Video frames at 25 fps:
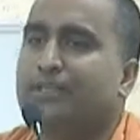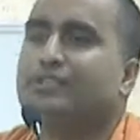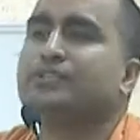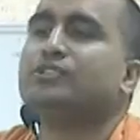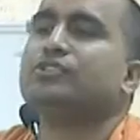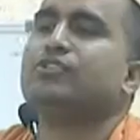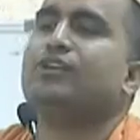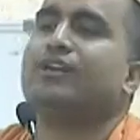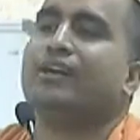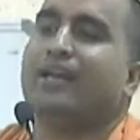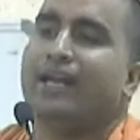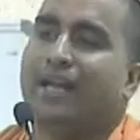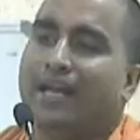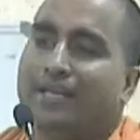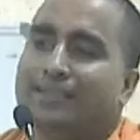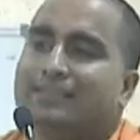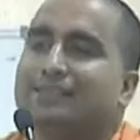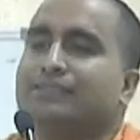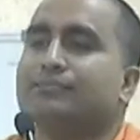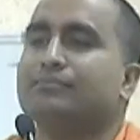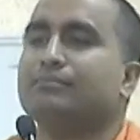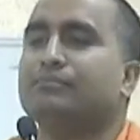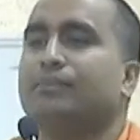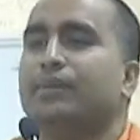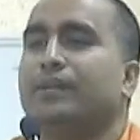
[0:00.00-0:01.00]
as simple
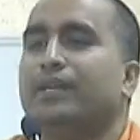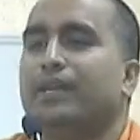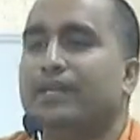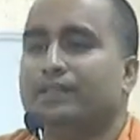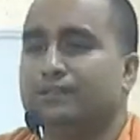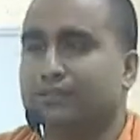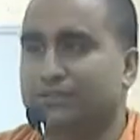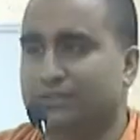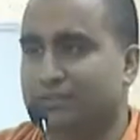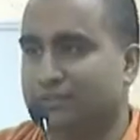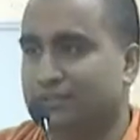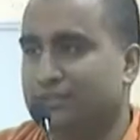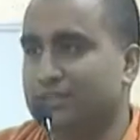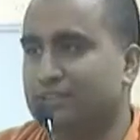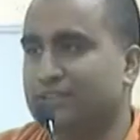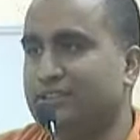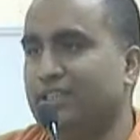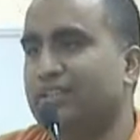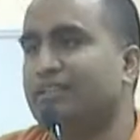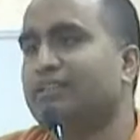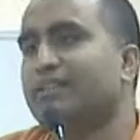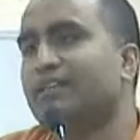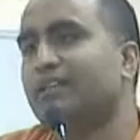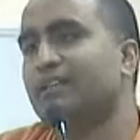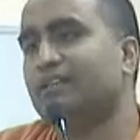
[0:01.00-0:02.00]
as generally
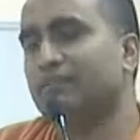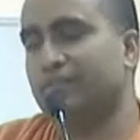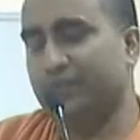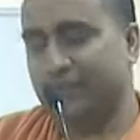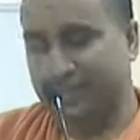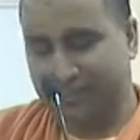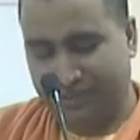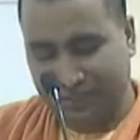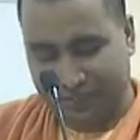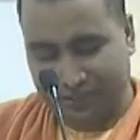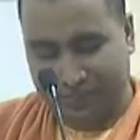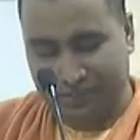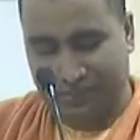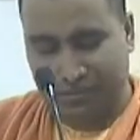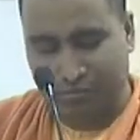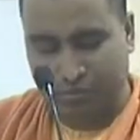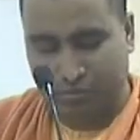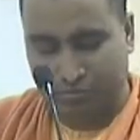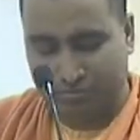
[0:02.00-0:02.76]
we take it to be.